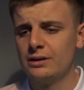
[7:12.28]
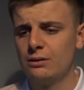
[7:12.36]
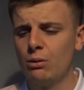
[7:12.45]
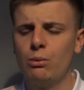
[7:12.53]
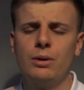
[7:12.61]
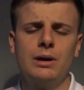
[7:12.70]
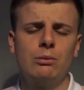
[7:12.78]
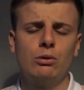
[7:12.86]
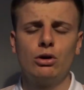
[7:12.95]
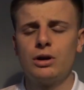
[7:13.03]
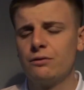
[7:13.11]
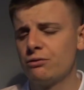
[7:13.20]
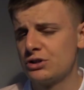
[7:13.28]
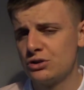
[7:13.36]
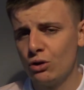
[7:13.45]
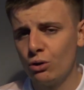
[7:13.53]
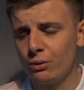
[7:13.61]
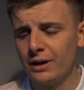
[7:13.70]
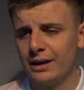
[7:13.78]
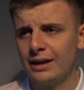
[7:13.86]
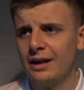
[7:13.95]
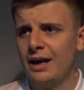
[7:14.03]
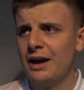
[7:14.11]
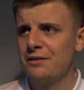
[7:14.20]
or we were looking for a story.
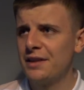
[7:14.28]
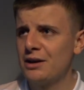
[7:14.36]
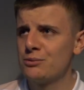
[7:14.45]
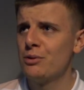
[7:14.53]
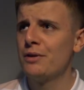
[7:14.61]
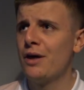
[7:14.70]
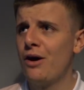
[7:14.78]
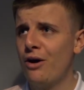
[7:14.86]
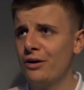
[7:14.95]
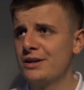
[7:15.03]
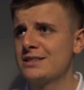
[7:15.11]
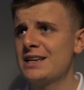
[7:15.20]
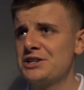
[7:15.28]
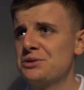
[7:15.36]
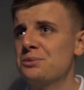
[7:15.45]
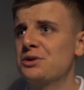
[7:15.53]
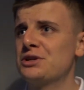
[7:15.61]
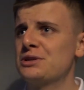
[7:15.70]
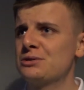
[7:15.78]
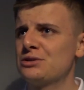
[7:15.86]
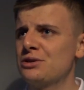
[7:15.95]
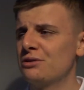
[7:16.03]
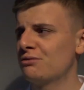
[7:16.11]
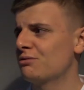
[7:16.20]
I think that was probably the hardest session, because it was
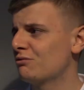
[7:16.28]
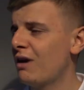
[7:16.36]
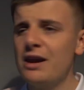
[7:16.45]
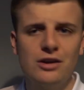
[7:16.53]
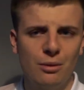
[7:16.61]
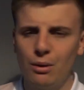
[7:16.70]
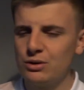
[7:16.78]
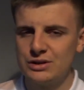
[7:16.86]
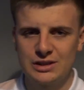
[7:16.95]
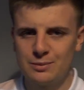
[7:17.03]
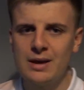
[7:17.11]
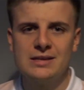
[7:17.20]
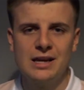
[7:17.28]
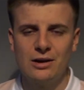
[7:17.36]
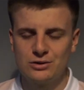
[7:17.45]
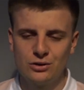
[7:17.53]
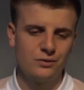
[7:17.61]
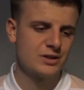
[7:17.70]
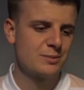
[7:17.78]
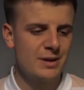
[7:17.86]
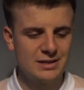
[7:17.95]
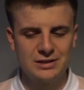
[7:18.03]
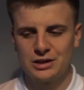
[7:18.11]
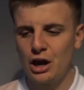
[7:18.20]
sort of random. I wasn't expecting it. I was sort of
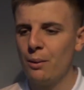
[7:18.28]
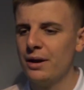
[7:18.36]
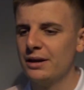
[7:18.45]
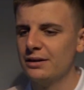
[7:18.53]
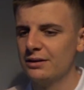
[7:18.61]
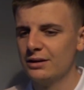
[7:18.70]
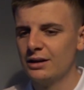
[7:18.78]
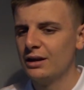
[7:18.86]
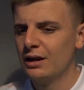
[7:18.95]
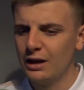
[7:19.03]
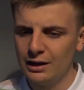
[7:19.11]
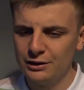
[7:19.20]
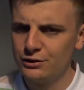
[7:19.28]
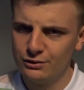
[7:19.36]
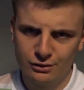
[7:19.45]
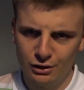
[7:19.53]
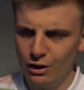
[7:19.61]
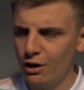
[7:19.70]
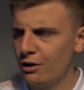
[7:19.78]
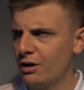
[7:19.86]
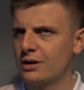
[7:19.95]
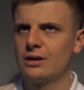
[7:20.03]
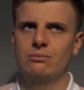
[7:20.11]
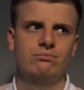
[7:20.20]
expecting to go in and learn
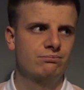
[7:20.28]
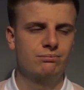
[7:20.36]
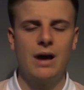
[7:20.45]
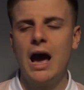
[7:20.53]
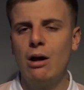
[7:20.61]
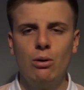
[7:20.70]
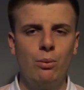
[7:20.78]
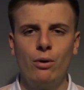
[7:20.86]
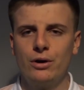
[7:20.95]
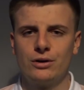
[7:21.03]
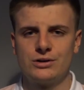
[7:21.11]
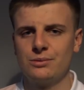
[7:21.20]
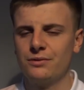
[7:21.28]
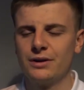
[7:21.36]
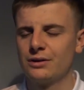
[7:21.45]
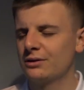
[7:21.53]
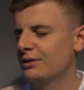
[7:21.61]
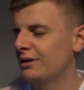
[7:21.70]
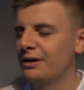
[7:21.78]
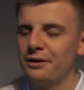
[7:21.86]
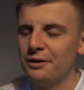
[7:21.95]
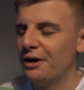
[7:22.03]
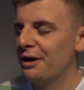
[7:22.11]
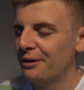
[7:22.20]
like a PowerPoint or something, or I
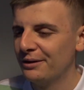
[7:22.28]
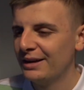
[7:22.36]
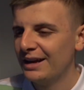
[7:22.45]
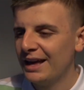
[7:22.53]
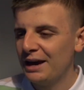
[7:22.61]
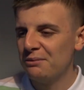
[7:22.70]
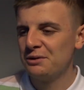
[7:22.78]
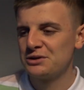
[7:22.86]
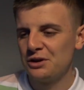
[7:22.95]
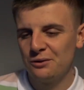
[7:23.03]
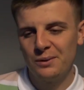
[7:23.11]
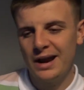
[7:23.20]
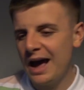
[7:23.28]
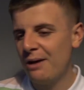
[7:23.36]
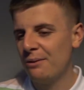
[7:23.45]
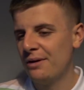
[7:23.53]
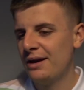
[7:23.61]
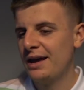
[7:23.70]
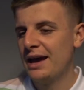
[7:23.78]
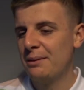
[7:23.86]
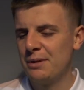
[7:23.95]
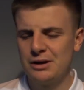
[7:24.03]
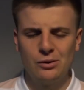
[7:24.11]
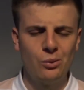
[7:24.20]
don't know. And we sort of went out and
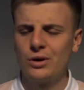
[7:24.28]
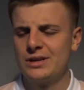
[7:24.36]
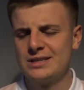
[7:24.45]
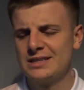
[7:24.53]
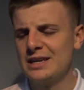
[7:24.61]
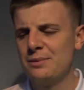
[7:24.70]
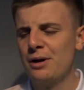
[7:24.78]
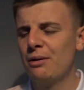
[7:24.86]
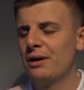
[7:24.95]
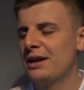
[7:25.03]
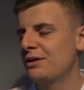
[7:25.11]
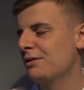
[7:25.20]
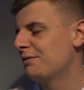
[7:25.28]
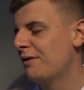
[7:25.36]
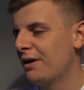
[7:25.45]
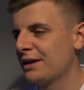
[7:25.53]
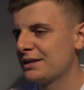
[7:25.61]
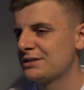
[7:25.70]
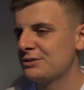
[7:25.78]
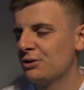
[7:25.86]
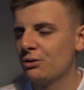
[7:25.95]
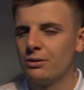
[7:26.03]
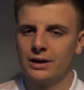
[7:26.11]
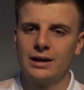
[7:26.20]
we ended up walking Steep Hill and ended up finding a
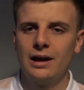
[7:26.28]
story,